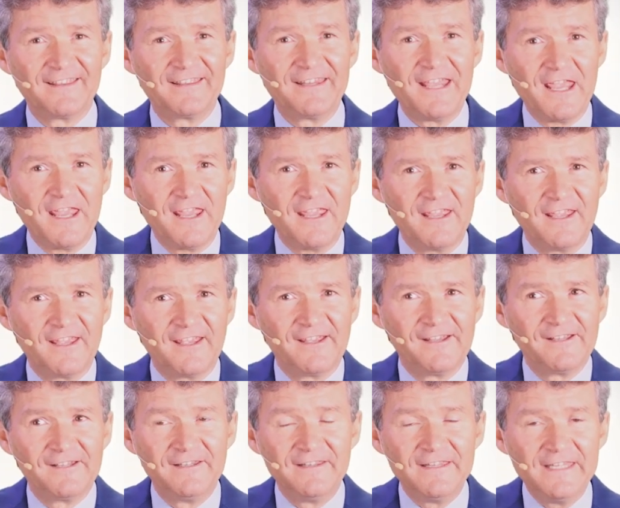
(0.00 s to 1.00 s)
they
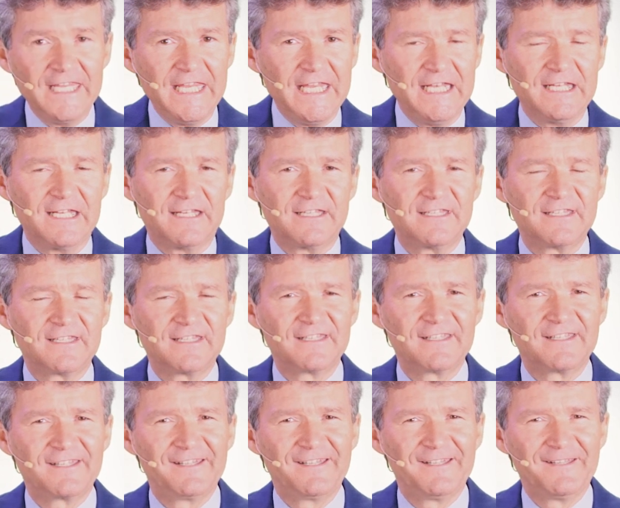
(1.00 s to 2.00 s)
need it.
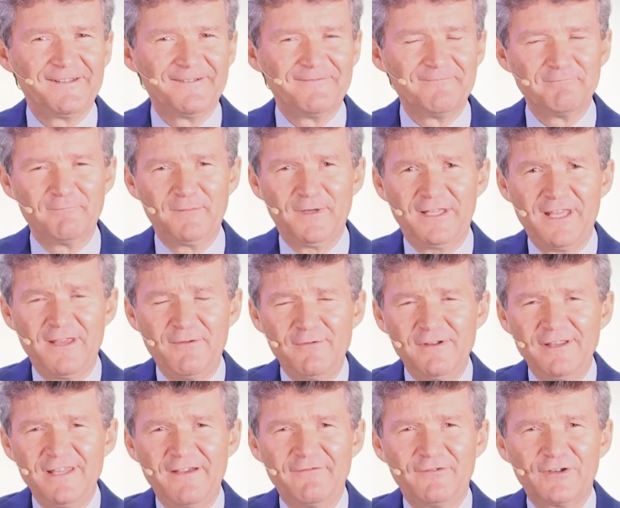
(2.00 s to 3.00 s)
But they
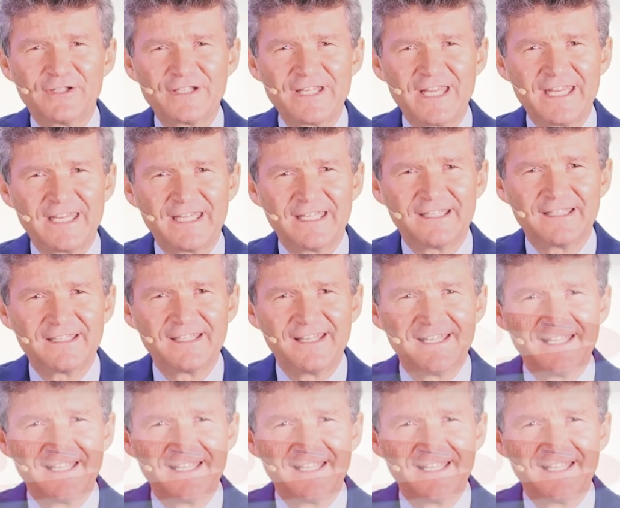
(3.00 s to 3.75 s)
will never take it